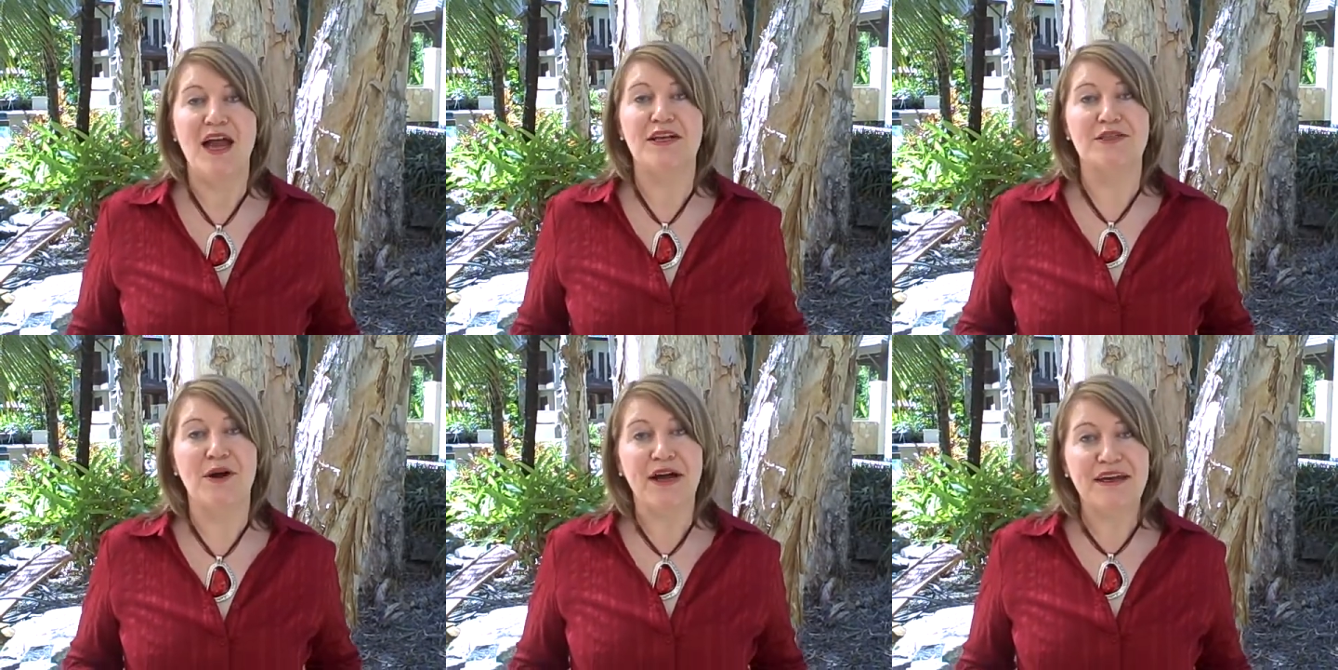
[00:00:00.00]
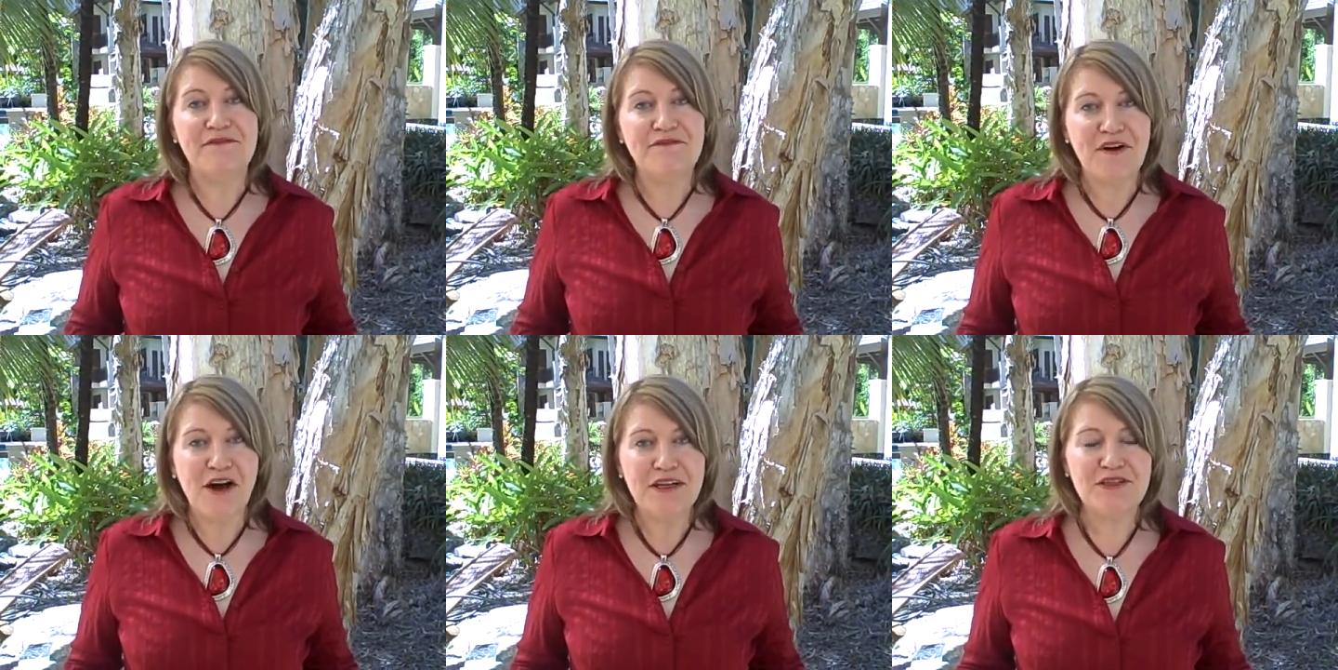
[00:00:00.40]
So I
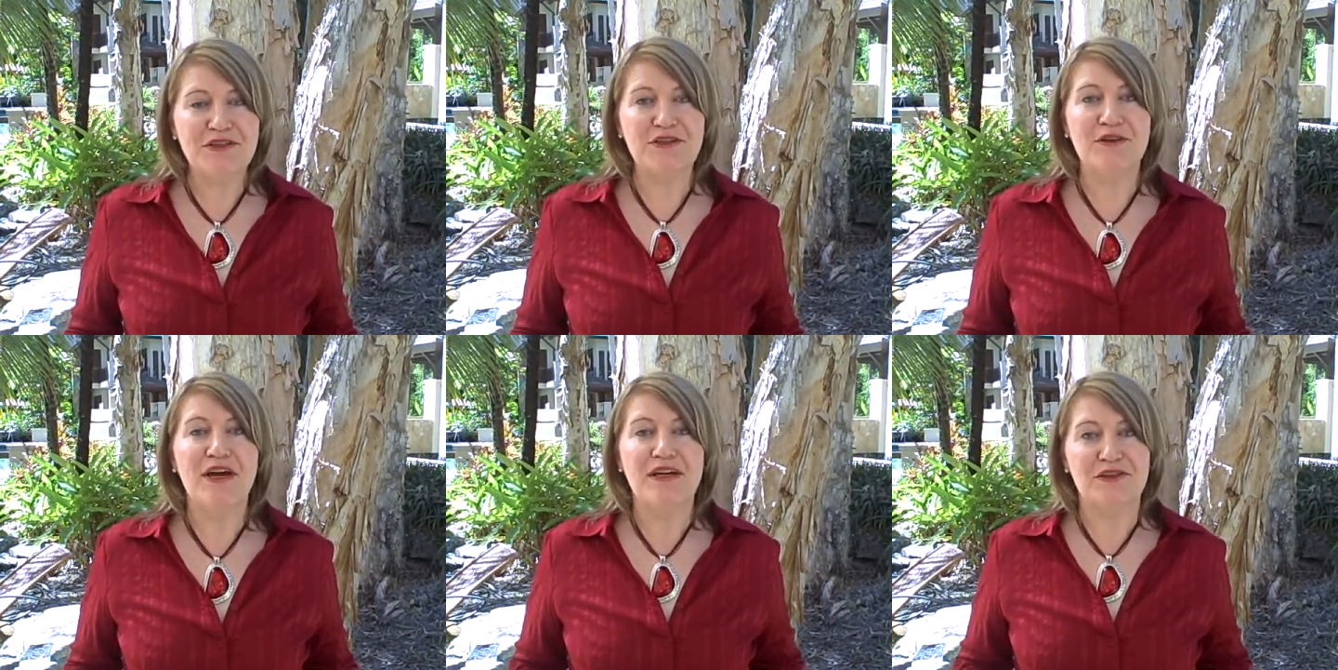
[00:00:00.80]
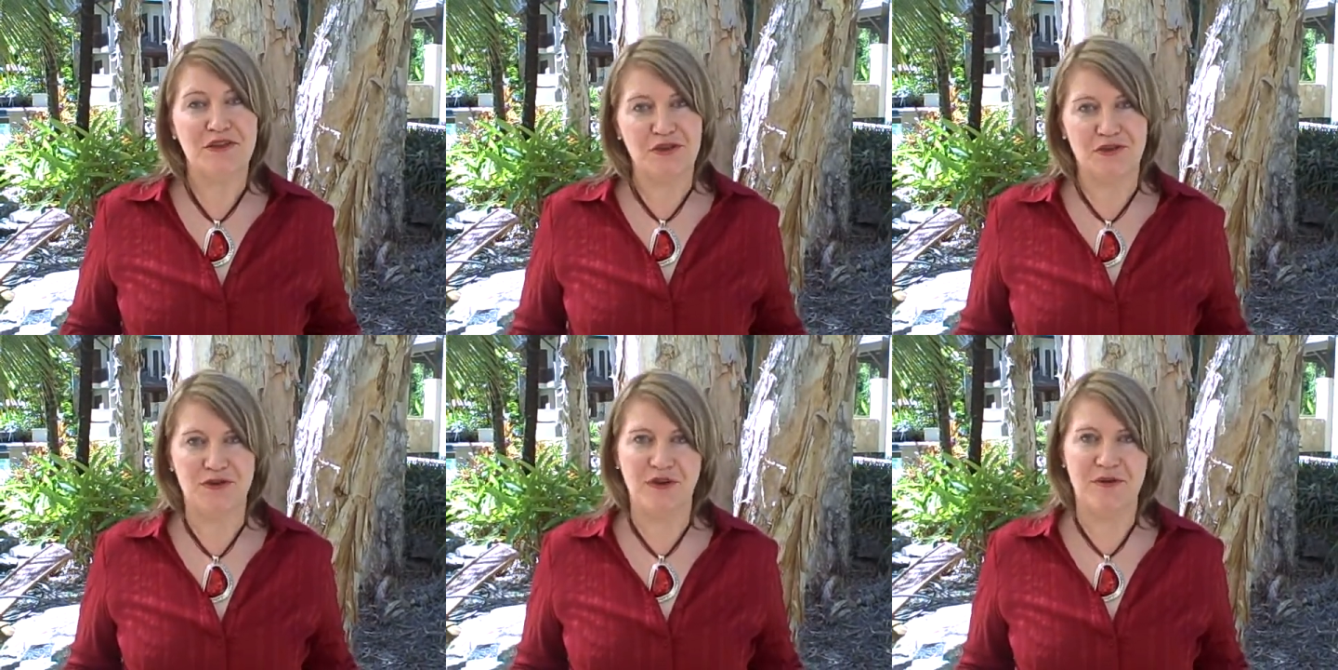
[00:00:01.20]
invite you
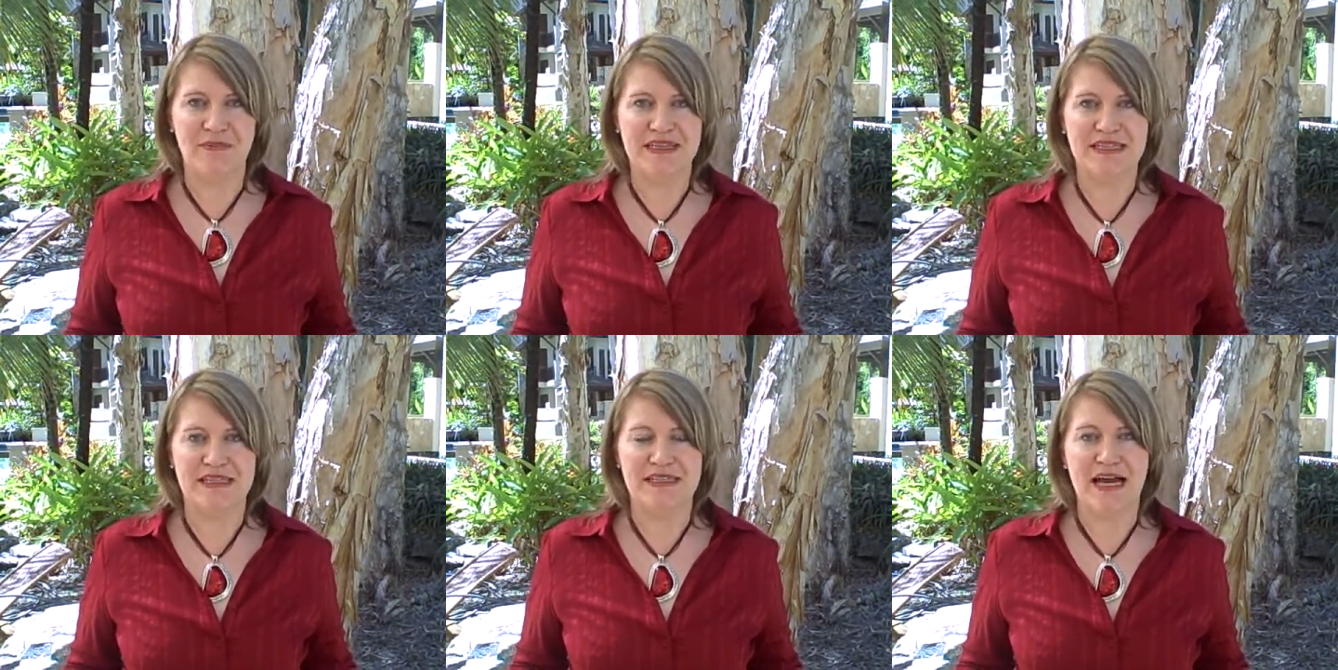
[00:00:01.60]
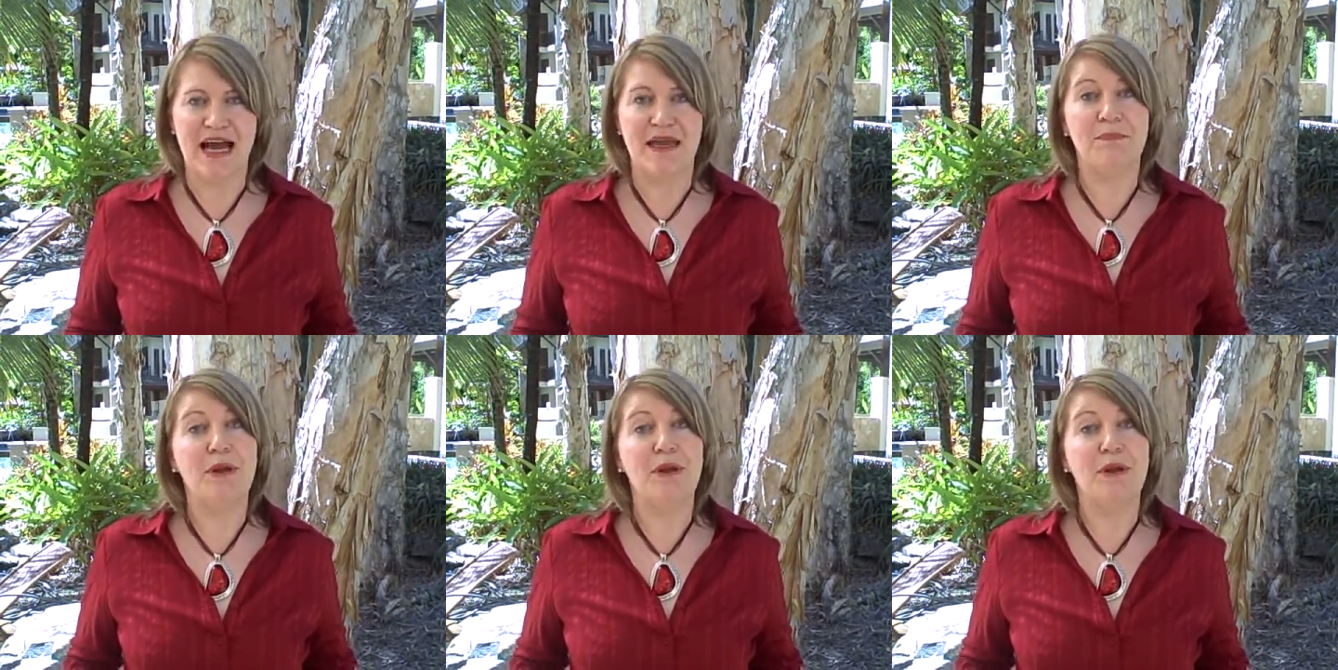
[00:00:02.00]
to join me today.